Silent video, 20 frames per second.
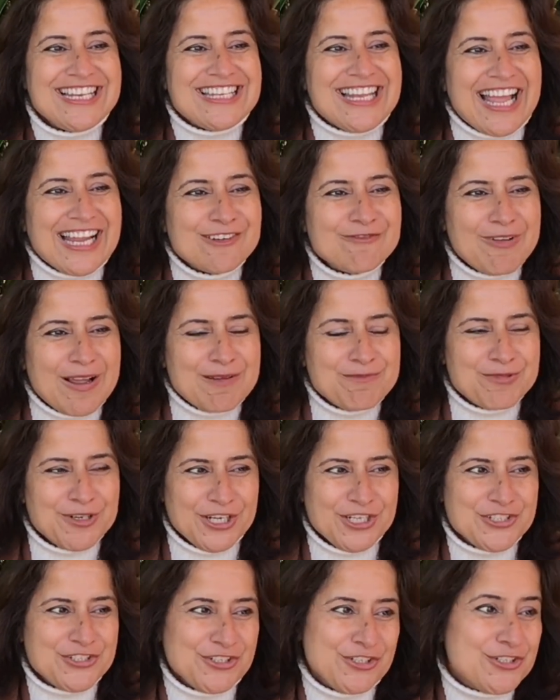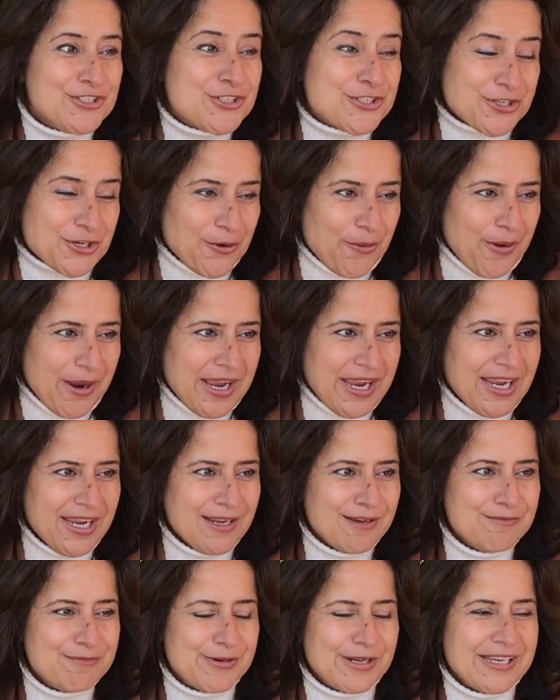light vibration,
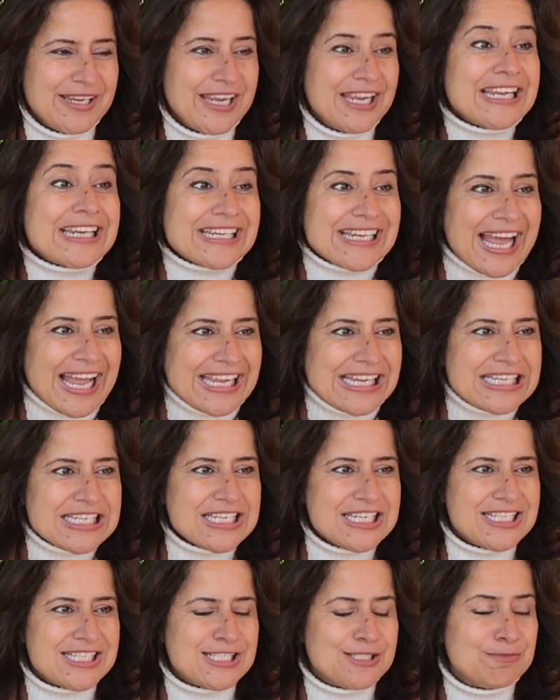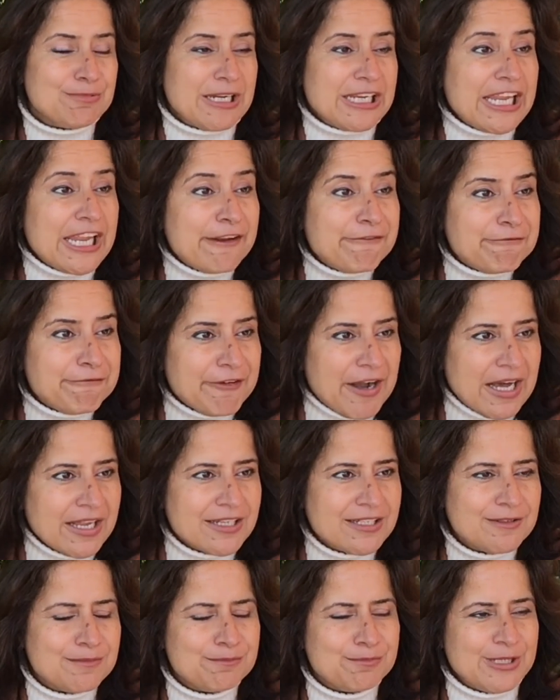joy, bringing lightness, bringing
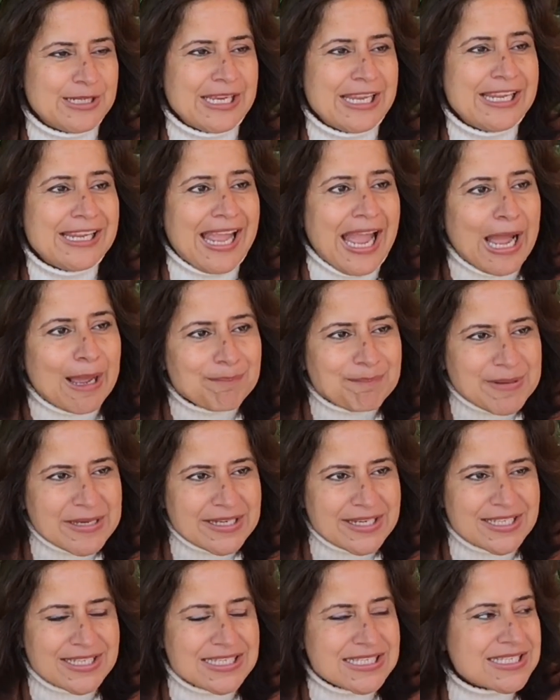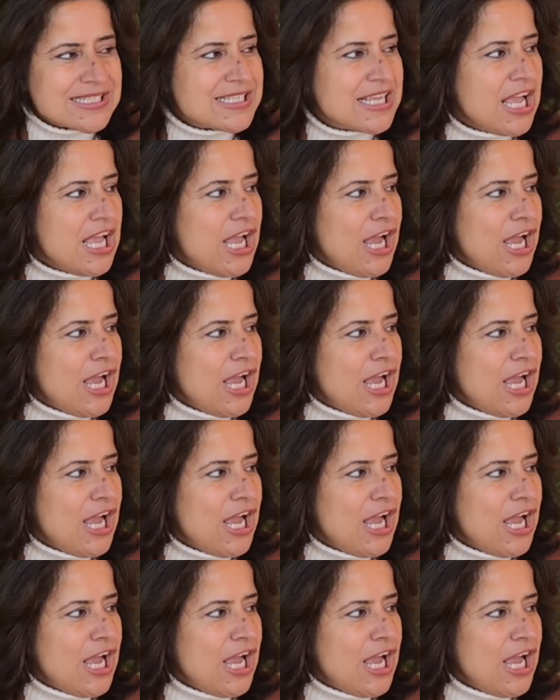fun, bringing happiness,